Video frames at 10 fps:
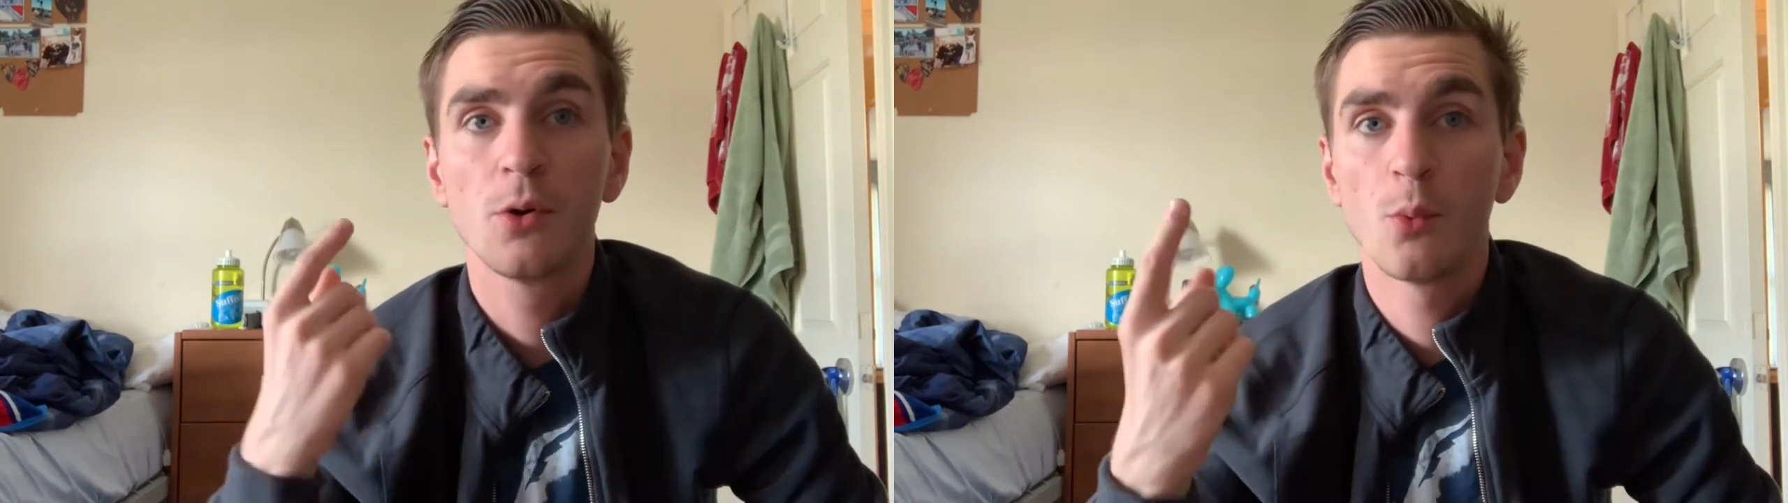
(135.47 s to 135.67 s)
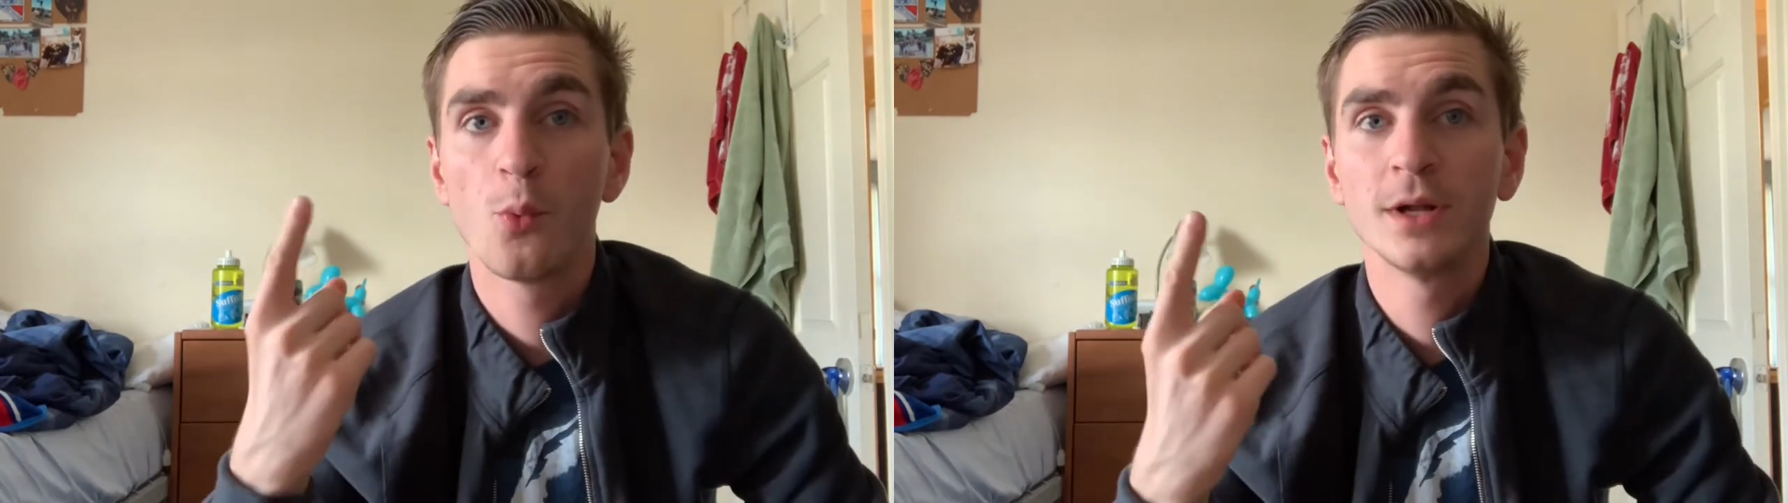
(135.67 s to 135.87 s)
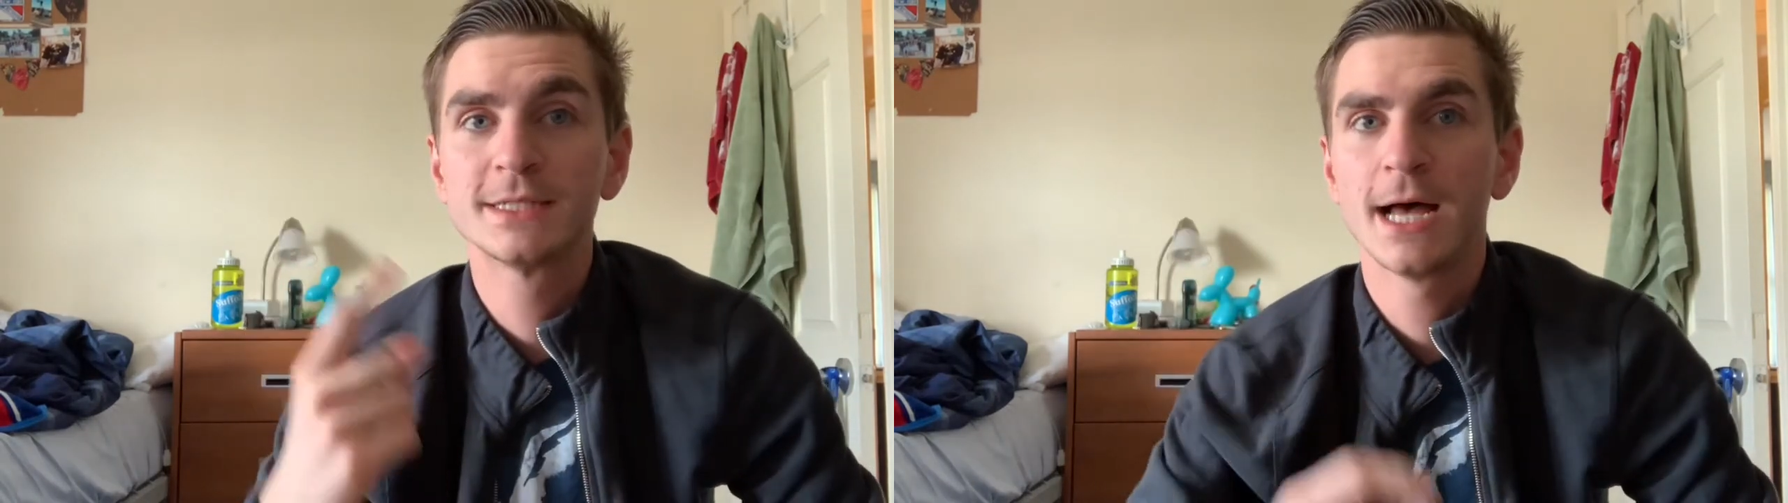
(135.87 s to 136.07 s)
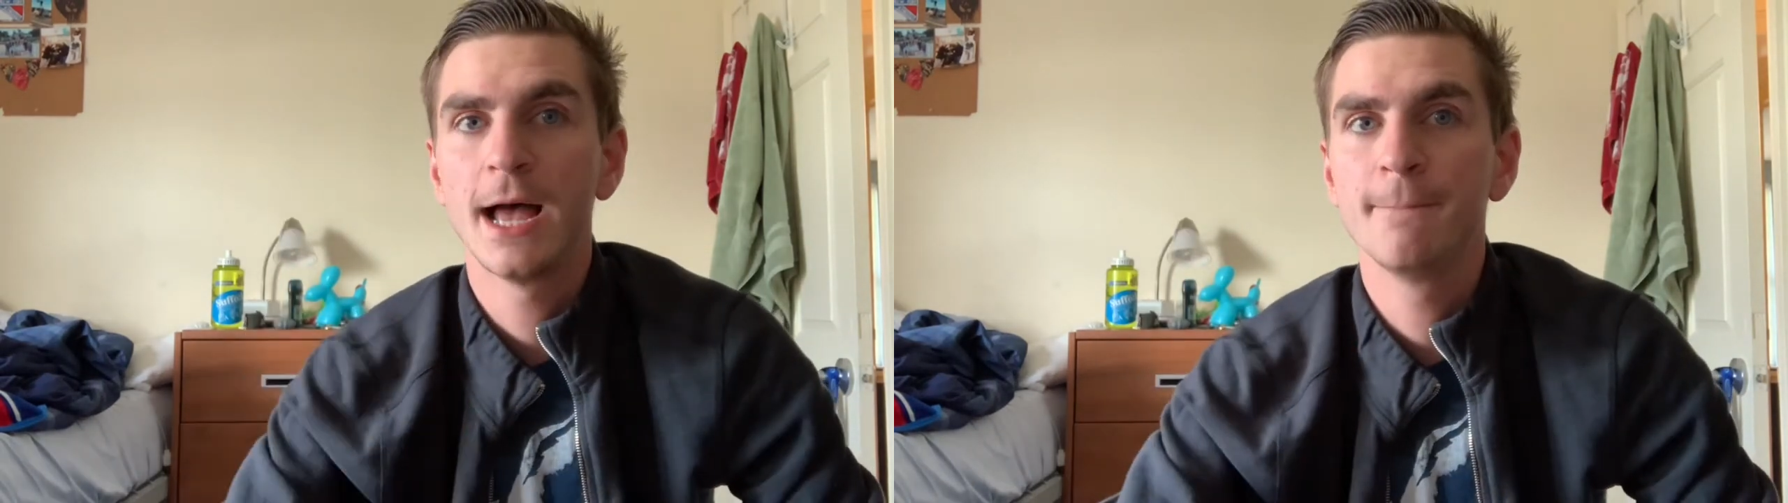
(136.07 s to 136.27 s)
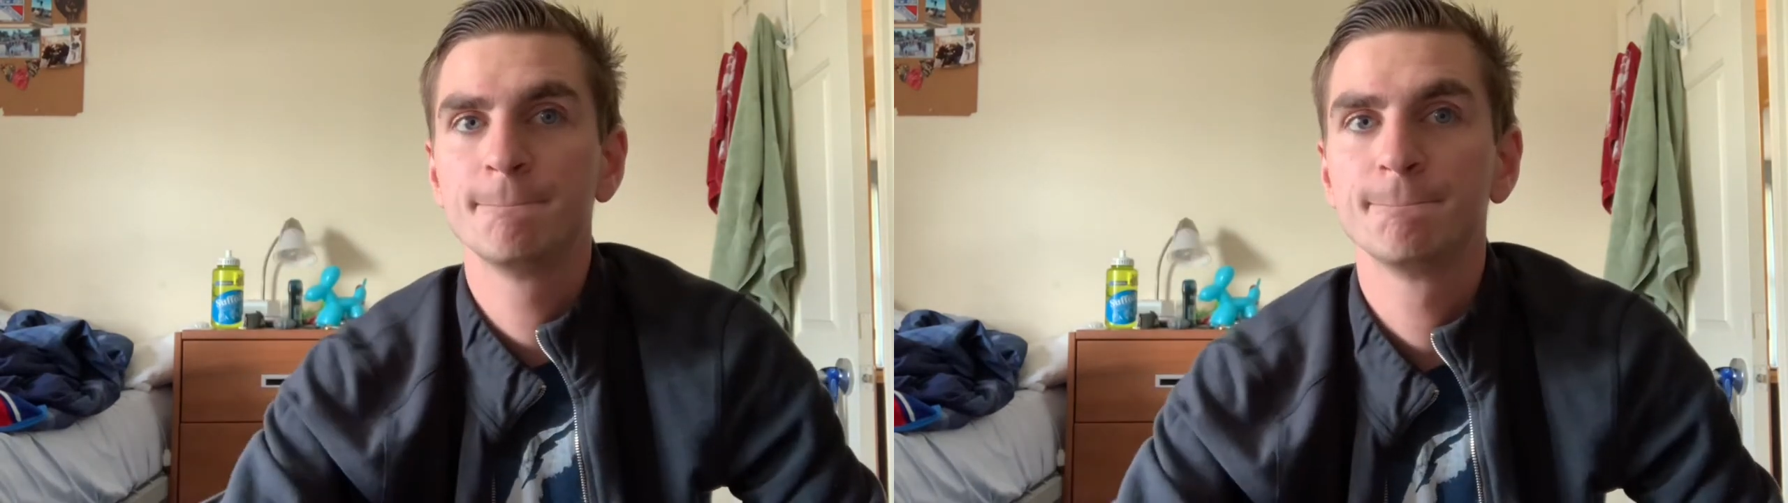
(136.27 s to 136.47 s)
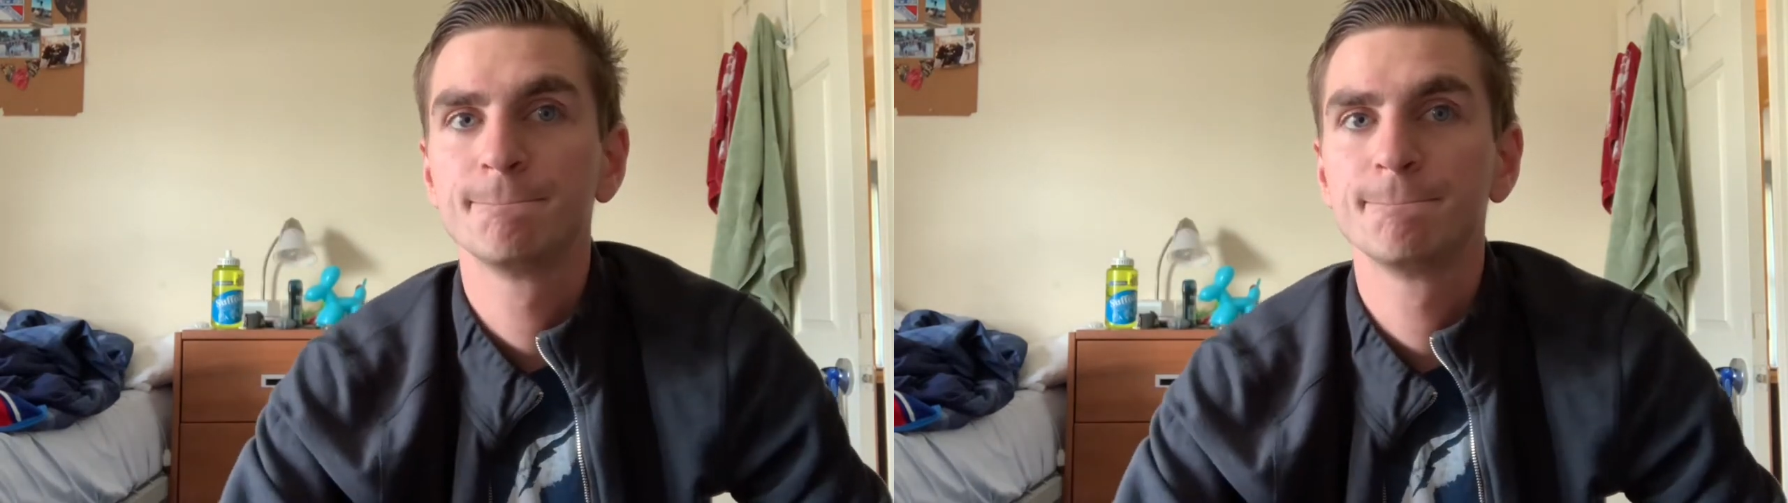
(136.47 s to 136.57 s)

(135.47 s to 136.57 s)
one time